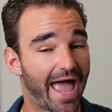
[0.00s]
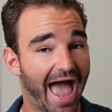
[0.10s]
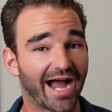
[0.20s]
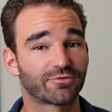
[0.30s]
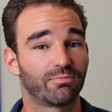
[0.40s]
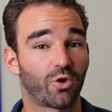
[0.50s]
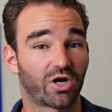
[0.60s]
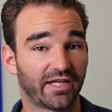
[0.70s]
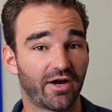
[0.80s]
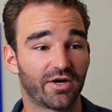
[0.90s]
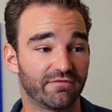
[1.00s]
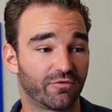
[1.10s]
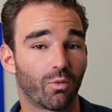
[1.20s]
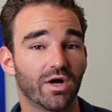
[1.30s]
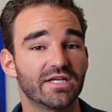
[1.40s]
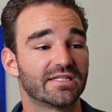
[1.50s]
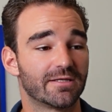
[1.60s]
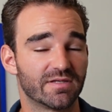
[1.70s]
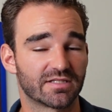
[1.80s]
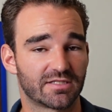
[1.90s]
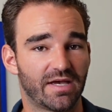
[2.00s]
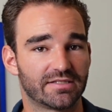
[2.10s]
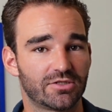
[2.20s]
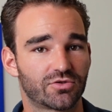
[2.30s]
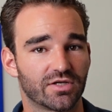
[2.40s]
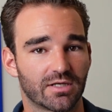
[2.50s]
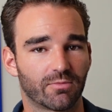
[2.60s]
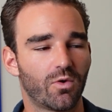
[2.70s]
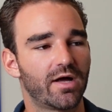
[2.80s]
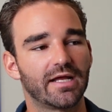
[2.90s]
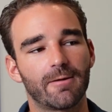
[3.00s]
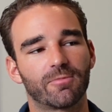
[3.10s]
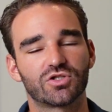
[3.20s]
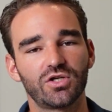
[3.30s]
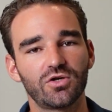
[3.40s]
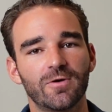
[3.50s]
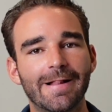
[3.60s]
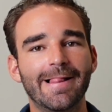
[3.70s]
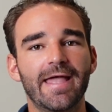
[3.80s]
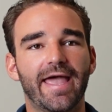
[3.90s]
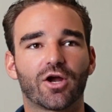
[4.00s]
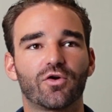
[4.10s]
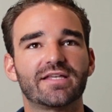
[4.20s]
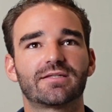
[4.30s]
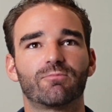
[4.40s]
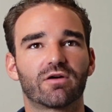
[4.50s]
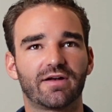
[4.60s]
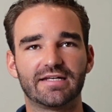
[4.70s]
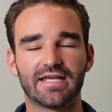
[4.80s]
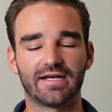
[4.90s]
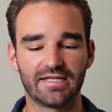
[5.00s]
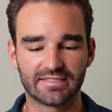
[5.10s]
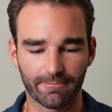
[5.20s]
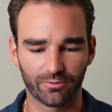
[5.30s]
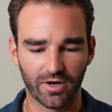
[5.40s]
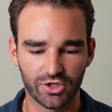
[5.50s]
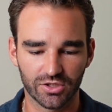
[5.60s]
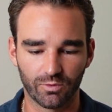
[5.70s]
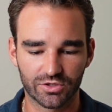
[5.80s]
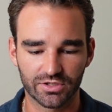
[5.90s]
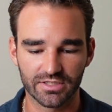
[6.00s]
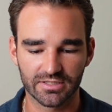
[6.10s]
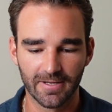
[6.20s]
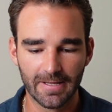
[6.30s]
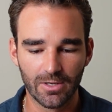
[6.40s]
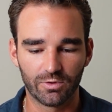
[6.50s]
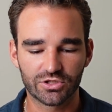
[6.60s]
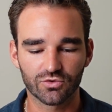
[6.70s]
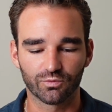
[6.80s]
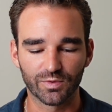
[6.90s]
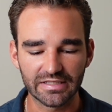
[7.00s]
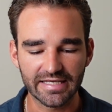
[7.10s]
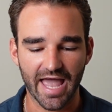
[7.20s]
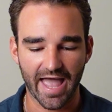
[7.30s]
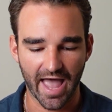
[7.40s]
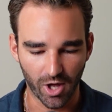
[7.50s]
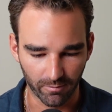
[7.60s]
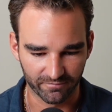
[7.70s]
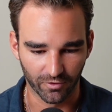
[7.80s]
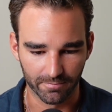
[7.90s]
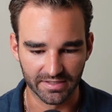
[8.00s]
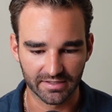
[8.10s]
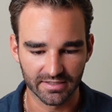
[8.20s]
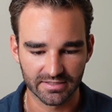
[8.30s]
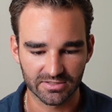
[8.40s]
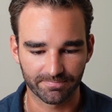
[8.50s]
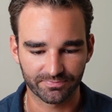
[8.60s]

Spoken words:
act with more clarity for what is in the business best interest, number one. And number two, it creates more of an identity separation, which is really helpful, because